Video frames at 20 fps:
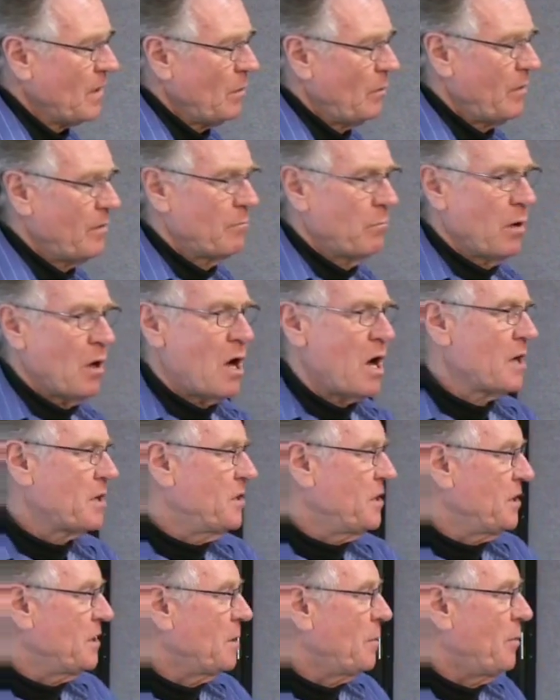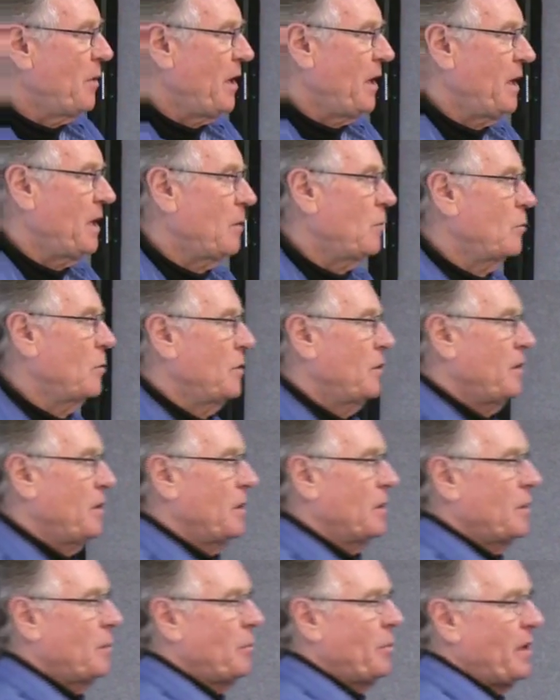We've blocked in the painting with the
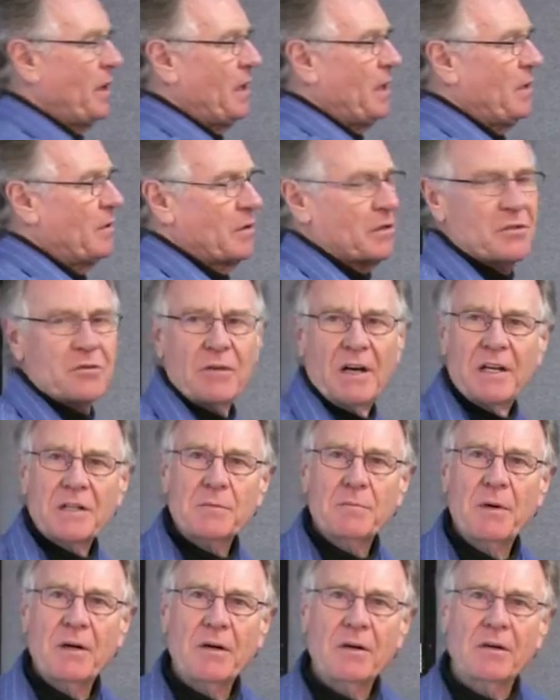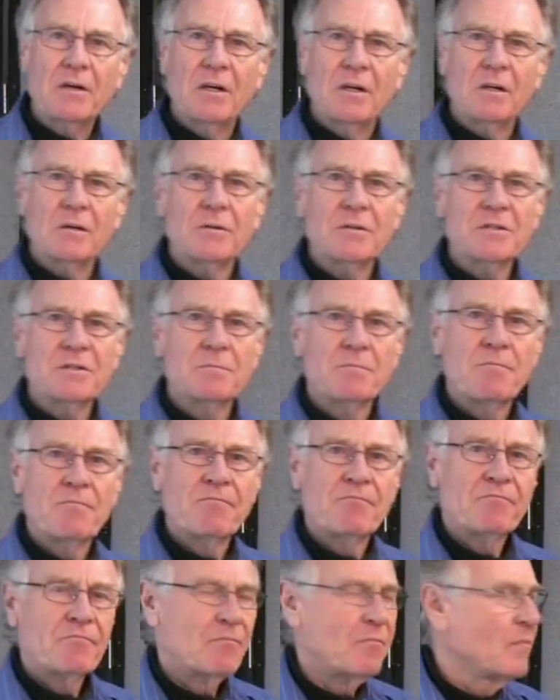underpainting, the transparent colors.
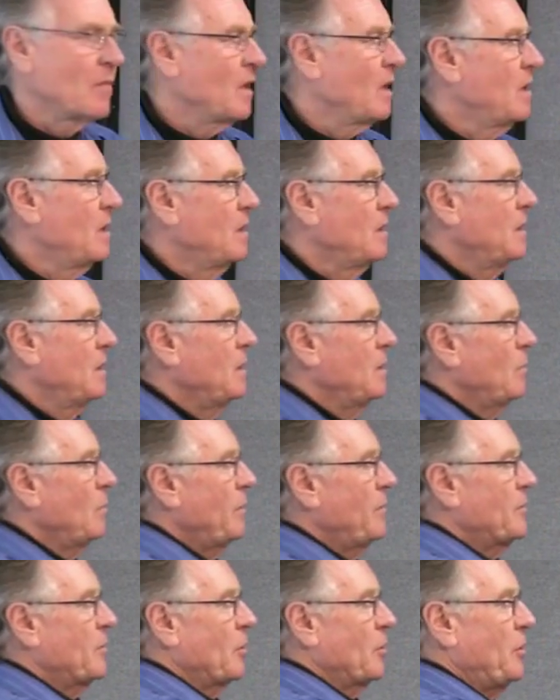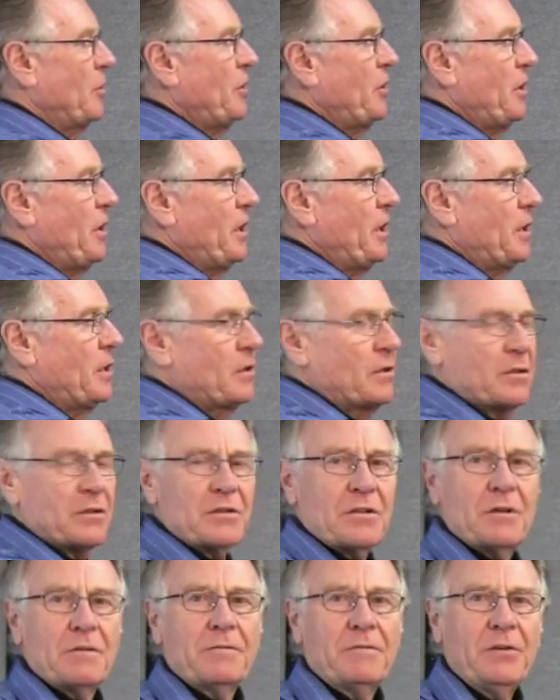We've delineated the
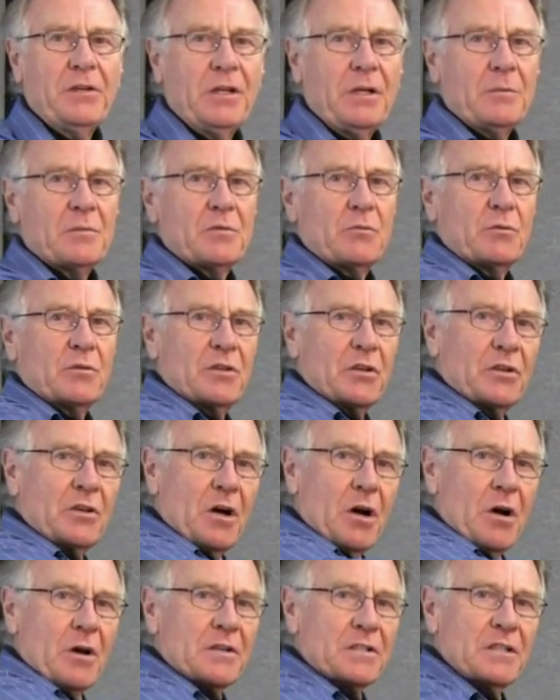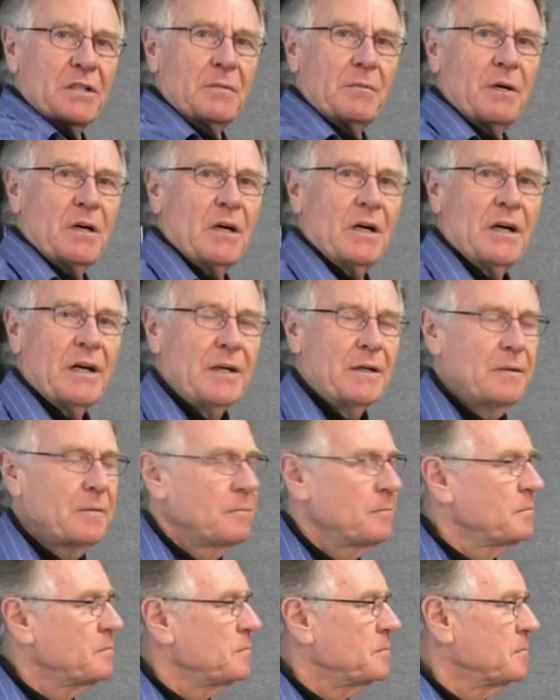delphiniums with the darks in the behind.
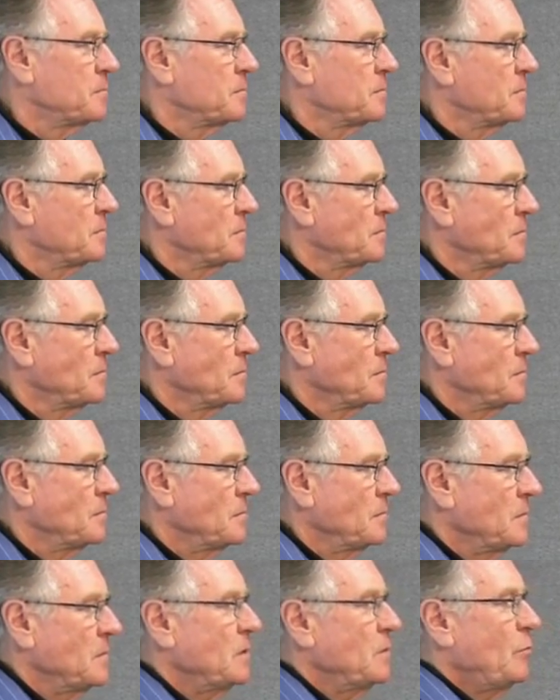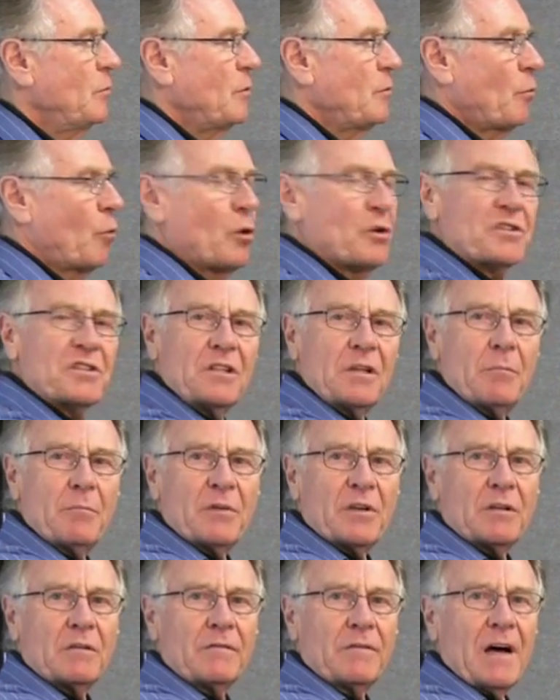We've worked in the
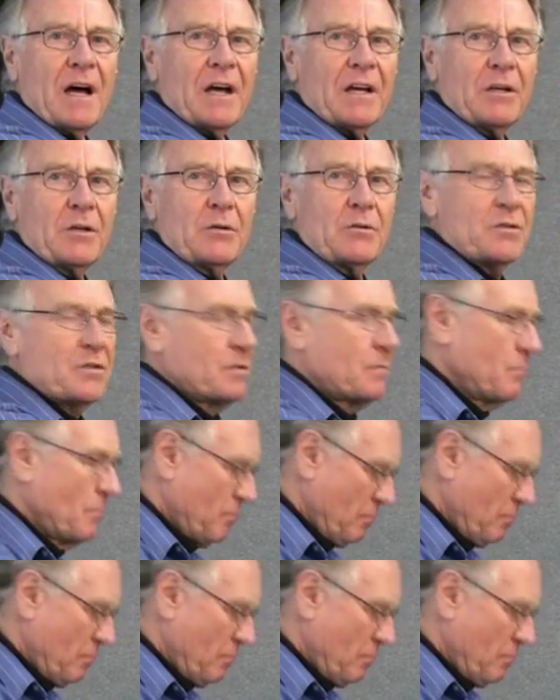middle values.